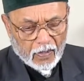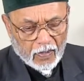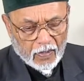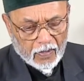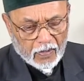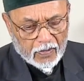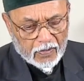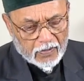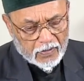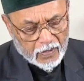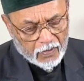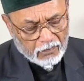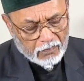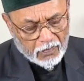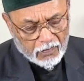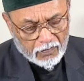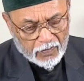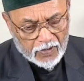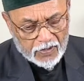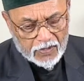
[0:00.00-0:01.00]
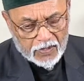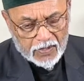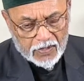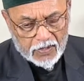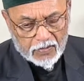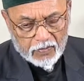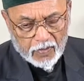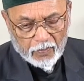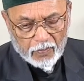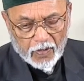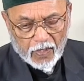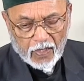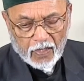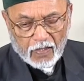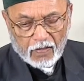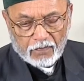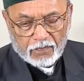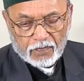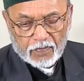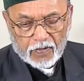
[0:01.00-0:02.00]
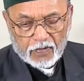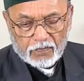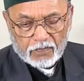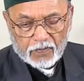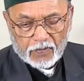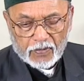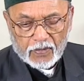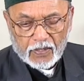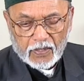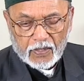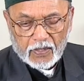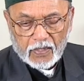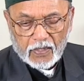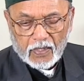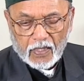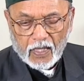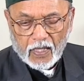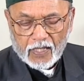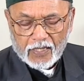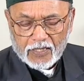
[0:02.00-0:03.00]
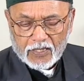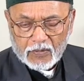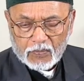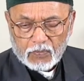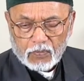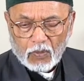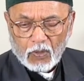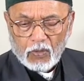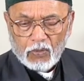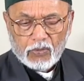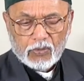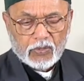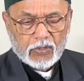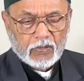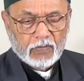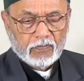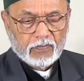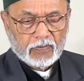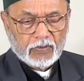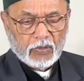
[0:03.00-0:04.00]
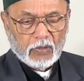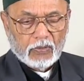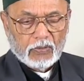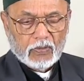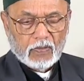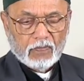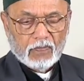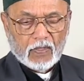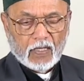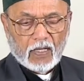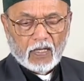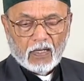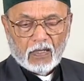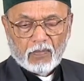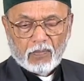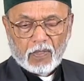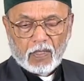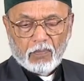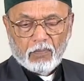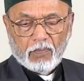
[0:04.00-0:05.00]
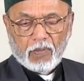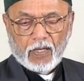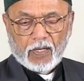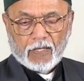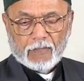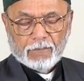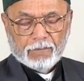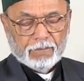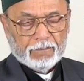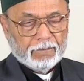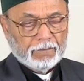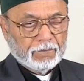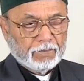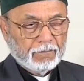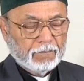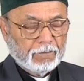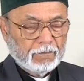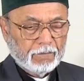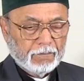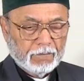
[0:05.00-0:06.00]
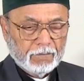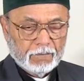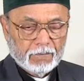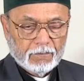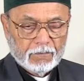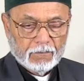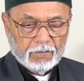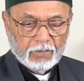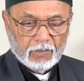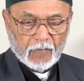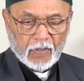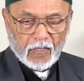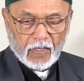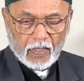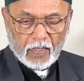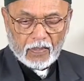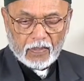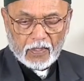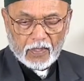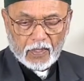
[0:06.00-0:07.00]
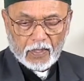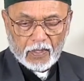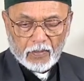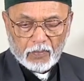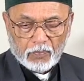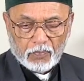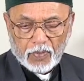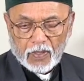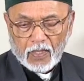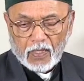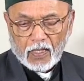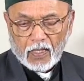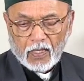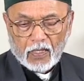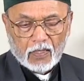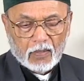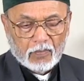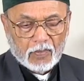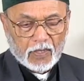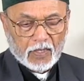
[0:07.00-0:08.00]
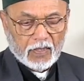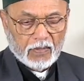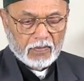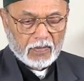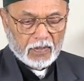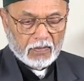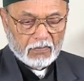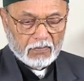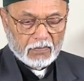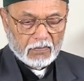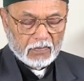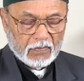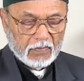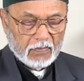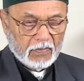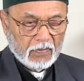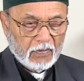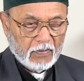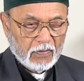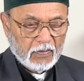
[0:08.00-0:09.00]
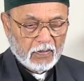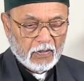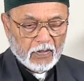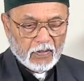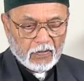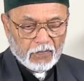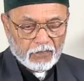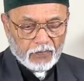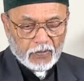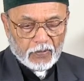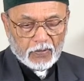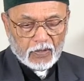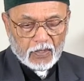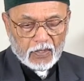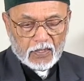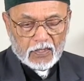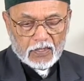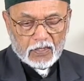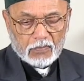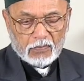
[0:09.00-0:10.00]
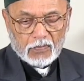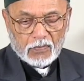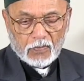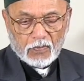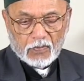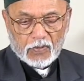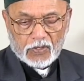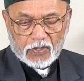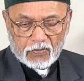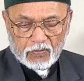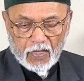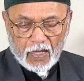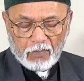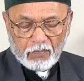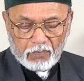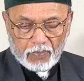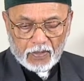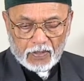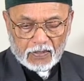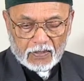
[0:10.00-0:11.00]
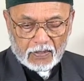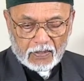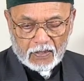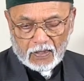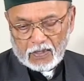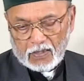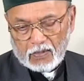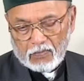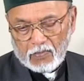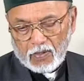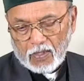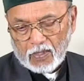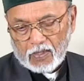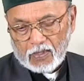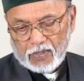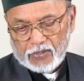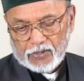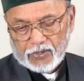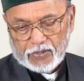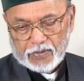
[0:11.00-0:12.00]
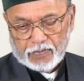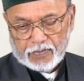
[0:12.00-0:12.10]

Several reasons may be offered for the explosive growth of the Ottoman Empire. In the pre-Ottoman era, feudalism was rampant in the Balkans.